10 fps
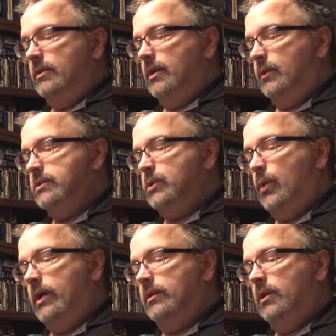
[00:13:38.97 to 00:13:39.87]
"There was
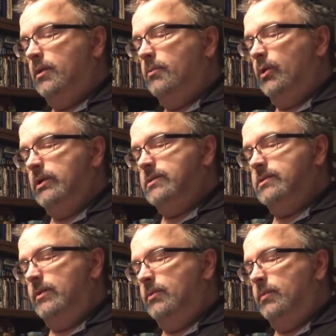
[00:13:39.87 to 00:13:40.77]
quite a little more it
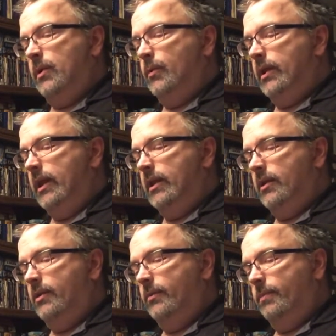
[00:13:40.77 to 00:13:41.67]
seemed to me we needed.